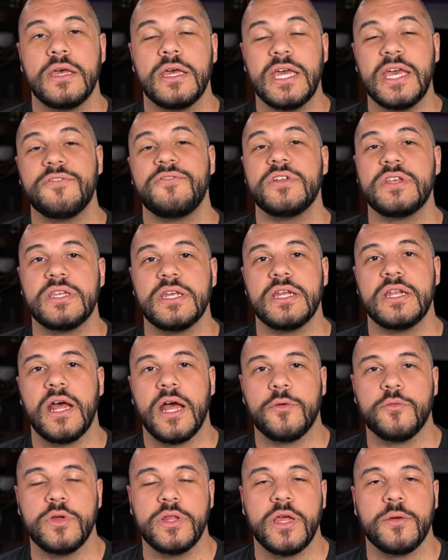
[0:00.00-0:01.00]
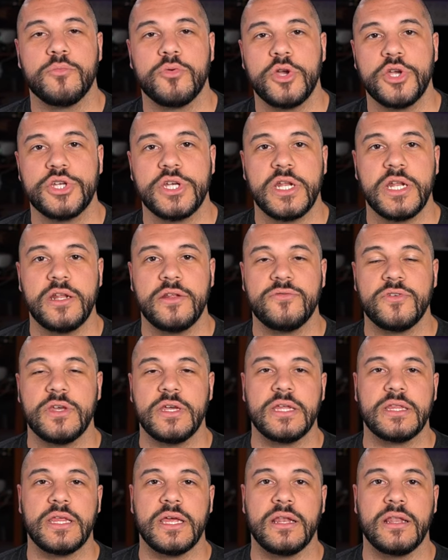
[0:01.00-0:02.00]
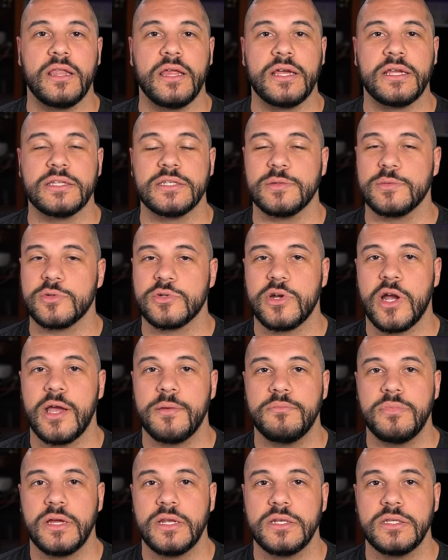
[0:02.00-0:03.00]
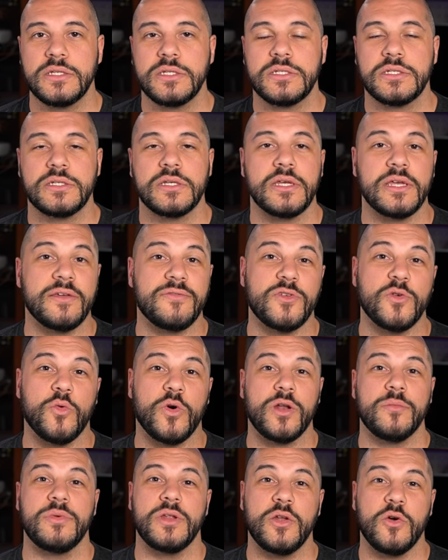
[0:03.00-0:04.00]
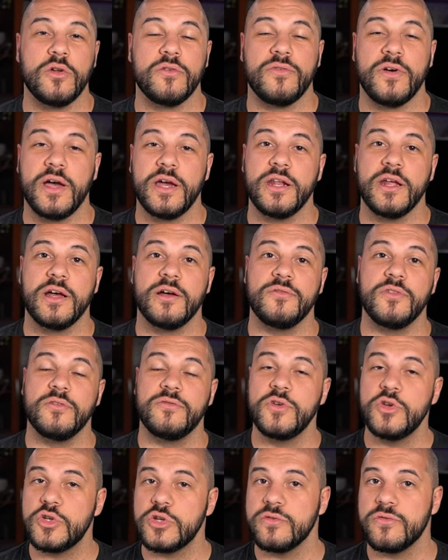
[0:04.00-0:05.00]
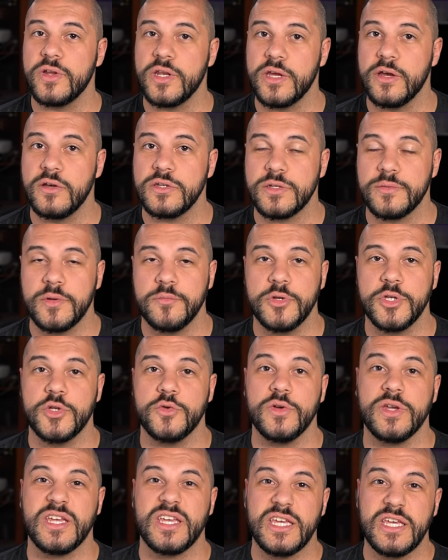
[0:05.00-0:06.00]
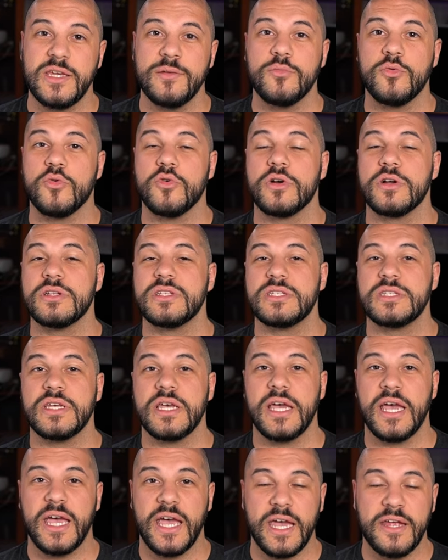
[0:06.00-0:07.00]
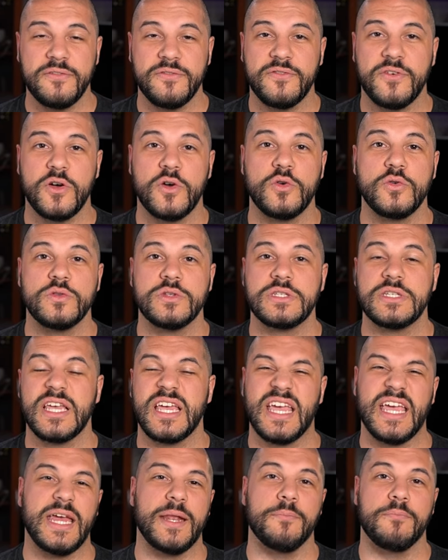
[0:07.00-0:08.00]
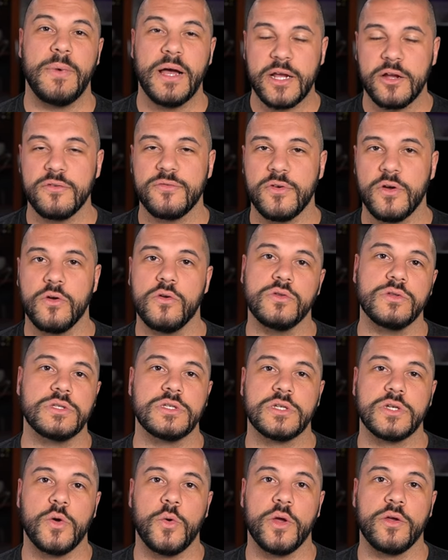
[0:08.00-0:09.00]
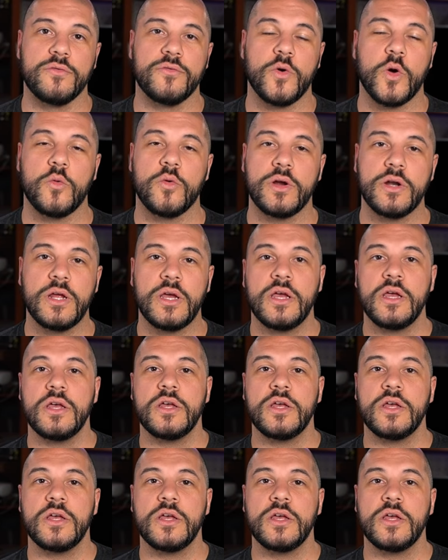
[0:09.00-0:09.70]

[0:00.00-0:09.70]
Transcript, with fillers: If it did, I'd really appreciate it if you hit that like and subscribe buttons. If you want to be notified of the future videos, I'm going to be doing keyboards, headphones, and microphones going forward.